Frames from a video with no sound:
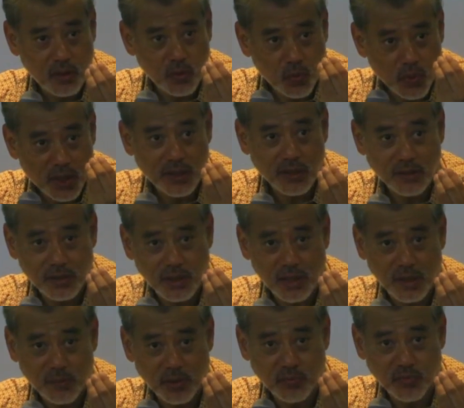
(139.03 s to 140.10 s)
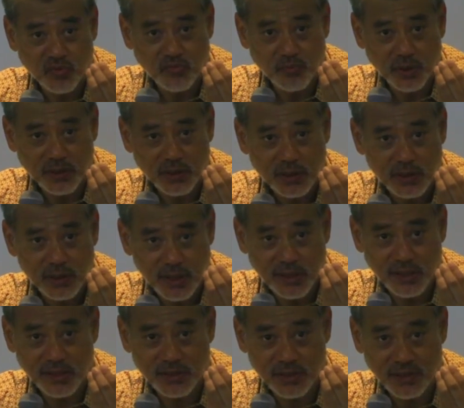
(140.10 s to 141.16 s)
weaken the labor movement
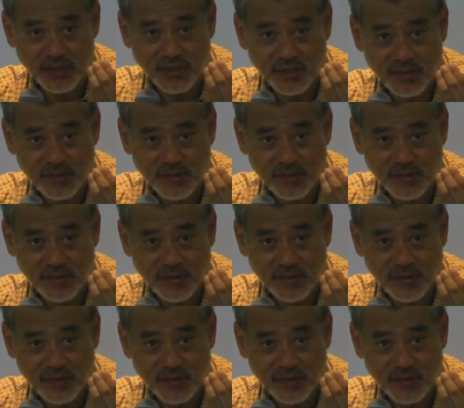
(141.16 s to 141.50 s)
in Italy.